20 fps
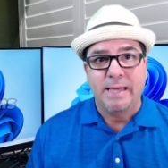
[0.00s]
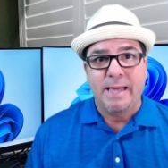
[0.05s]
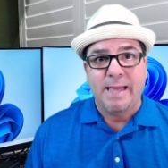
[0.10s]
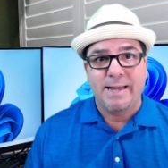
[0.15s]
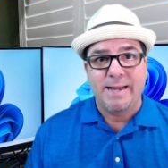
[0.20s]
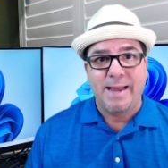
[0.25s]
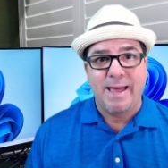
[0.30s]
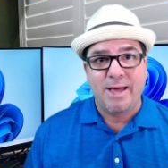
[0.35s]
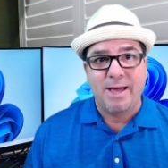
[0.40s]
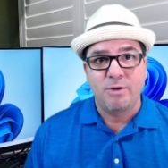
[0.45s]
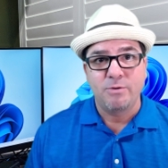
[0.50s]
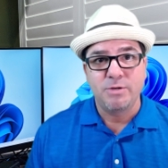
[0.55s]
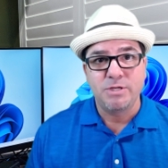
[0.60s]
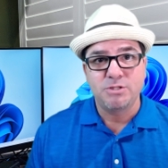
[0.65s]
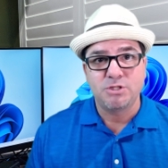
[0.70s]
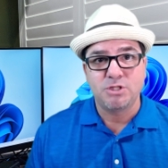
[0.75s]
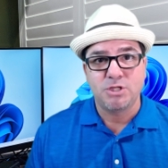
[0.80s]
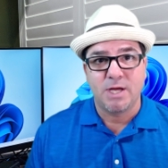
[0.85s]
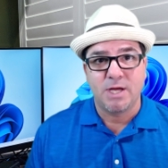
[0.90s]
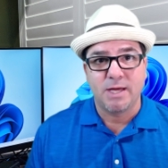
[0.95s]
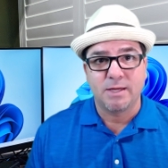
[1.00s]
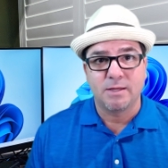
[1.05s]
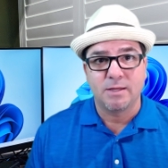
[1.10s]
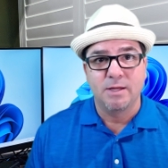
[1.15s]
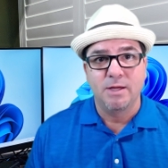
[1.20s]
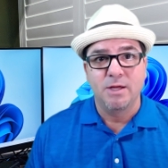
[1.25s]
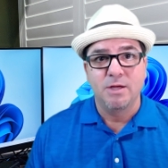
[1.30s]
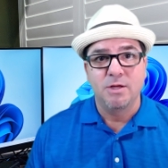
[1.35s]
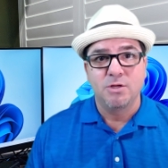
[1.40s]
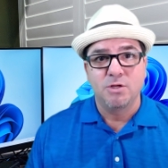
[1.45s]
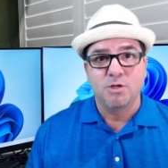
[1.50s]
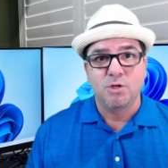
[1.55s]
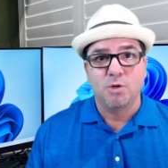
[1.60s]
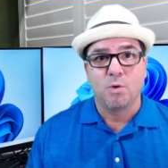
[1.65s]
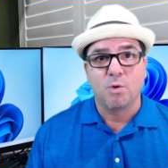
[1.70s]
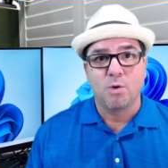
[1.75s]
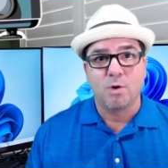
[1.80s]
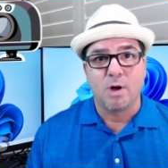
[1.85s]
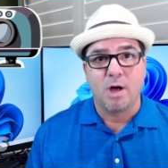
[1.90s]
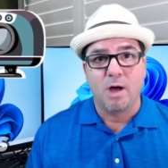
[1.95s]
and how to check
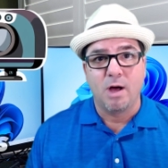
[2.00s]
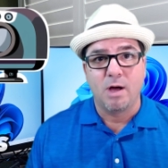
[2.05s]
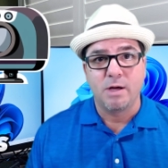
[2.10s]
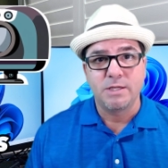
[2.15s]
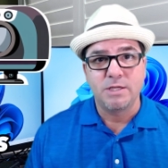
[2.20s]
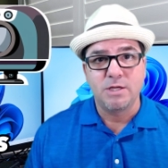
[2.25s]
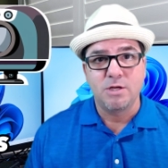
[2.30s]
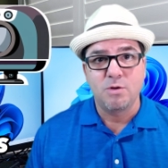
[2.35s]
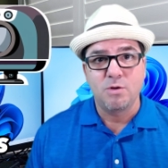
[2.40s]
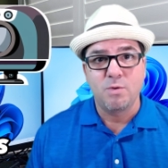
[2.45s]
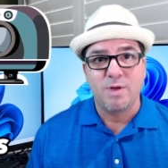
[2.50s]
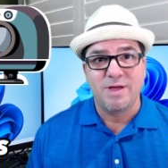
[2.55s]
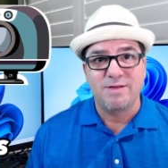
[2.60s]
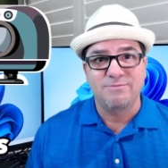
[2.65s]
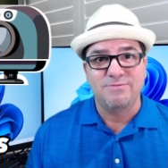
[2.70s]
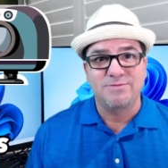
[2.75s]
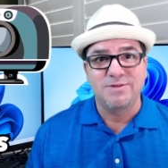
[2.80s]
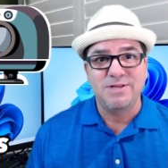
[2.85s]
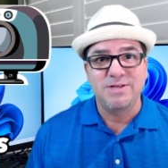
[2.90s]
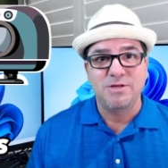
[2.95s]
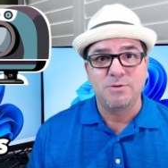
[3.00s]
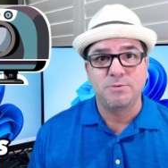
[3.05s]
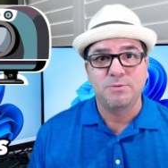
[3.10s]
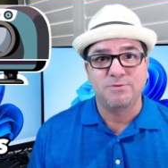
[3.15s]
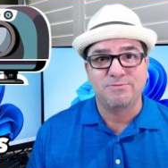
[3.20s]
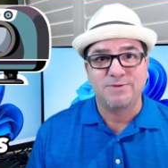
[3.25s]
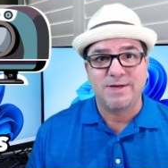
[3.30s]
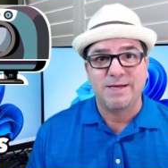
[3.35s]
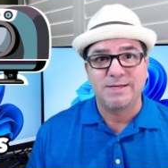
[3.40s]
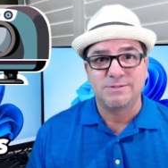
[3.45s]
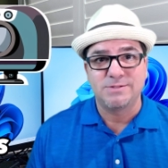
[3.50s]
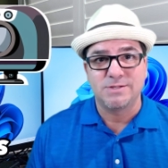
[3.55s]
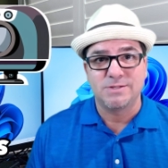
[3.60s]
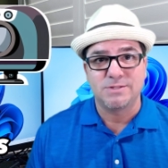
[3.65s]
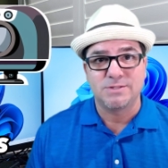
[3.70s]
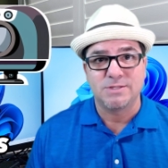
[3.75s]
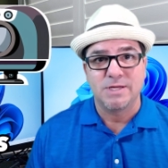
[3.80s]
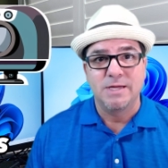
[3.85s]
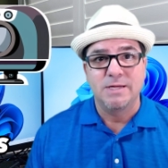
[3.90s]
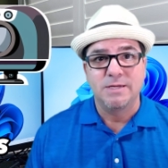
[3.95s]
your audio and video
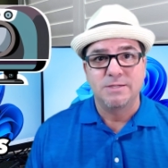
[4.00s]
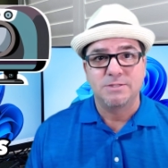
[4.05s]
devices